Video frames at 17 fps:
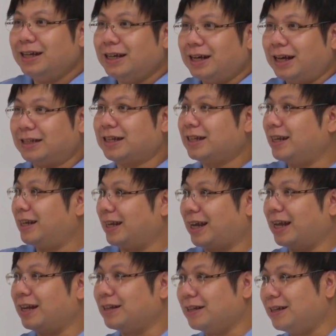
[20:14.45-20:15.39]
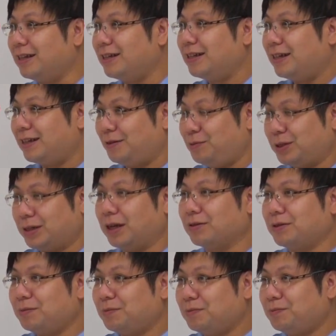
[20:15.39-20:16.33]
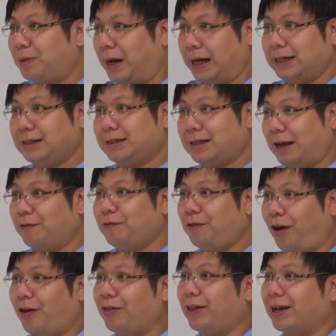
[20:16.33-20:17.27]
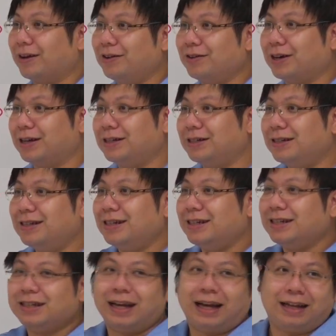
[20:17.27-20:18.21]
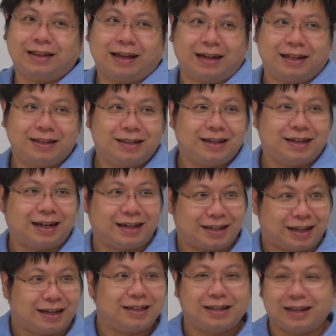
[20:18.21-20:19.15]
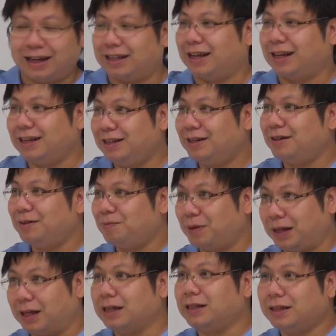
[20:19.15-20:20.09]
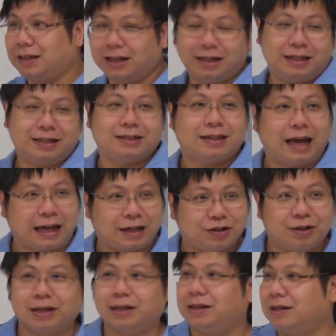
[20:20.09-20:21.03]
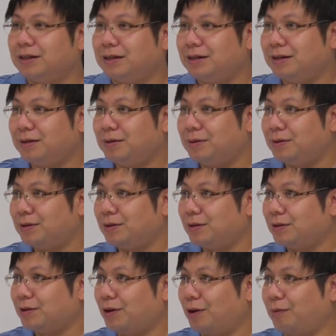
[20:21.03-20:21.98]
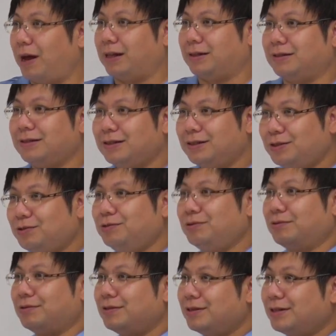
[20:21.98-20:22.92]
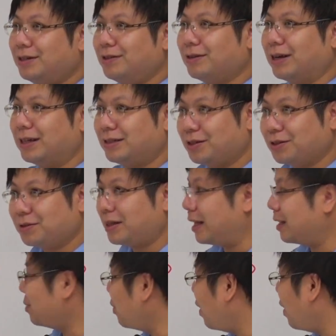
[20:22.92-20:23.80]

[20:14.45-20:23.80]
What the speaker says: and suddenly get a result by his self-learning. Okay, and then, but it is actually correct, true. Okay, so that's